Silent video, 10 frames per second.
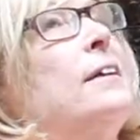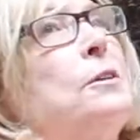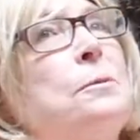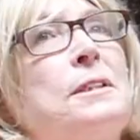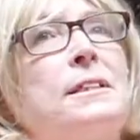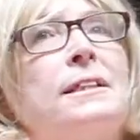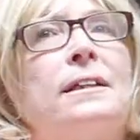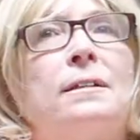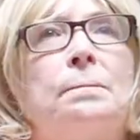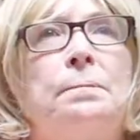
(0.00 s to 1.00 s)
that you would see
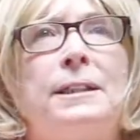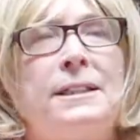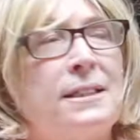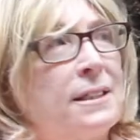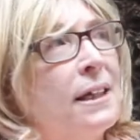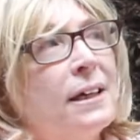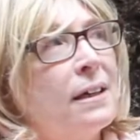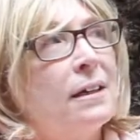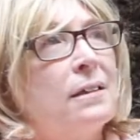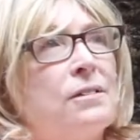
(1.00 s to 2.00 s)
in the biggest
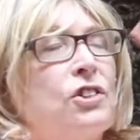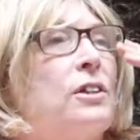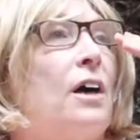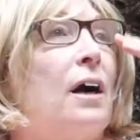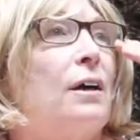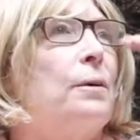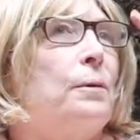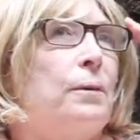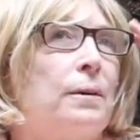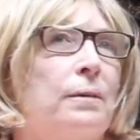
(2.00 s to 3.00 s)

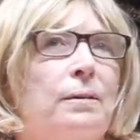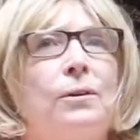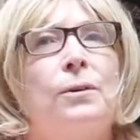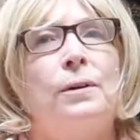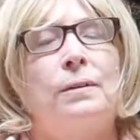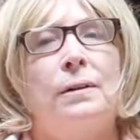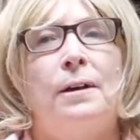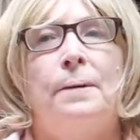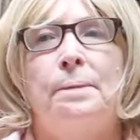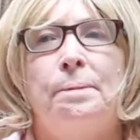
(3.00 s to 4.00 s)
Chicago
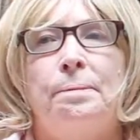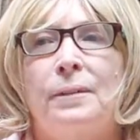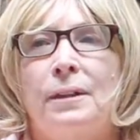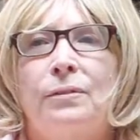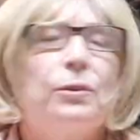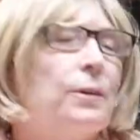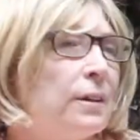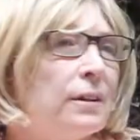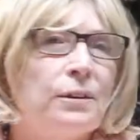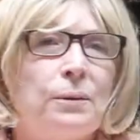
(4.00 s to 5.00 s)
or
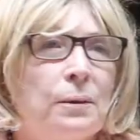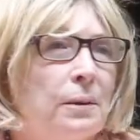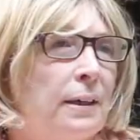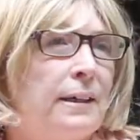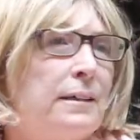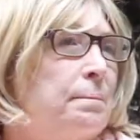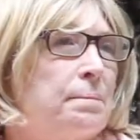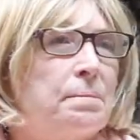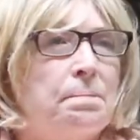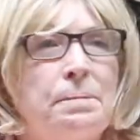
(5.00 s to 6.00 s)
Florida or any
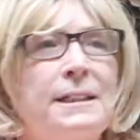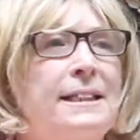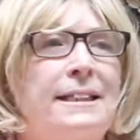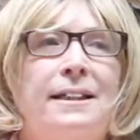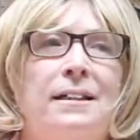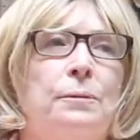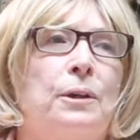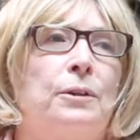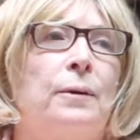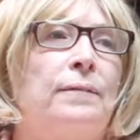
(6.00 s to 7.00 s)
big city
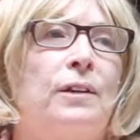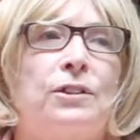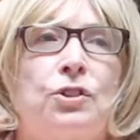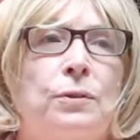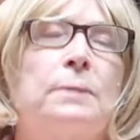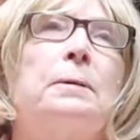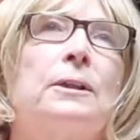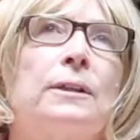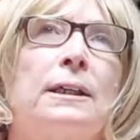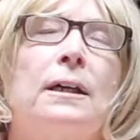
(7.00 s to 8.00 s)
where you have luxury
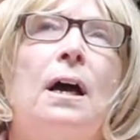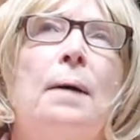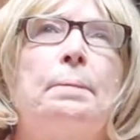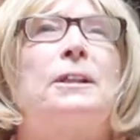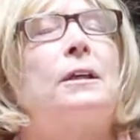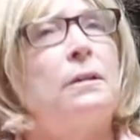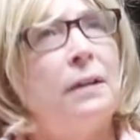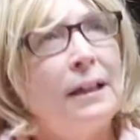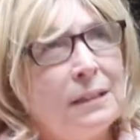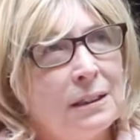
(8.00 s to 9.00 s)
building, but the
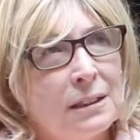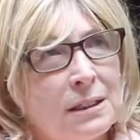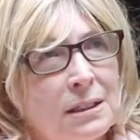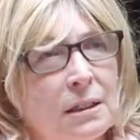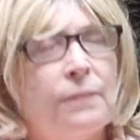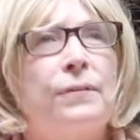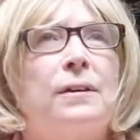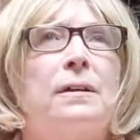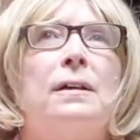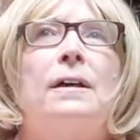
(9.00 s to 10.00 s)
cleanliness of
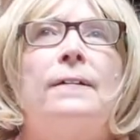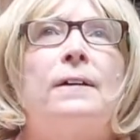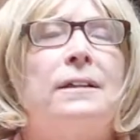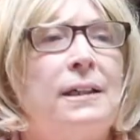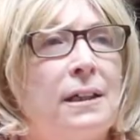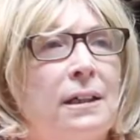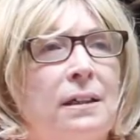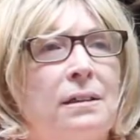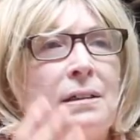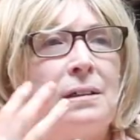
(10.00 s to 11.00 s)
the clinic,
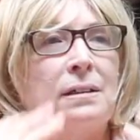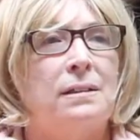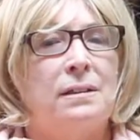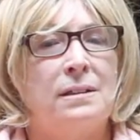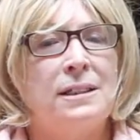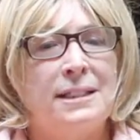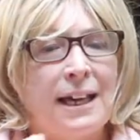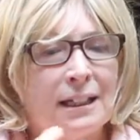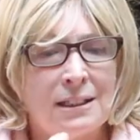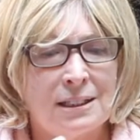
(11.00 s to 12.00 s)
the
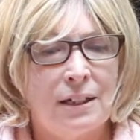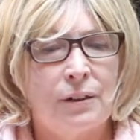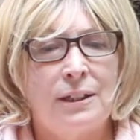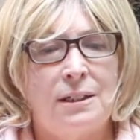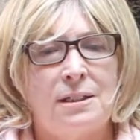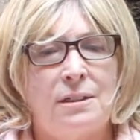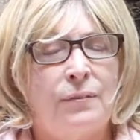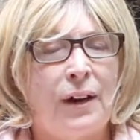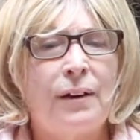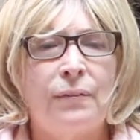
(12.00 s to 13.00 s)
sanitariness
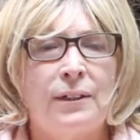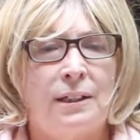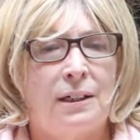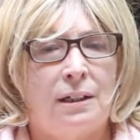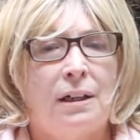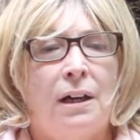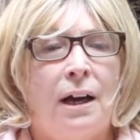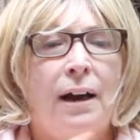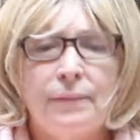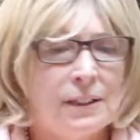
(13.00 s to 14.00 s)
of everything.
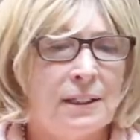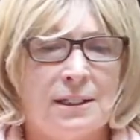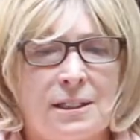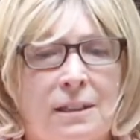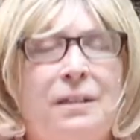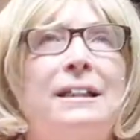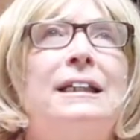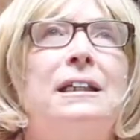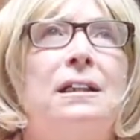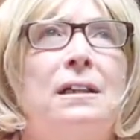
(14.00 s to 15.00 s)
Everything is
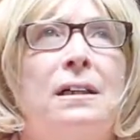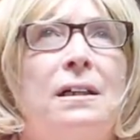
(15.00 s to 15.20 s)
clean,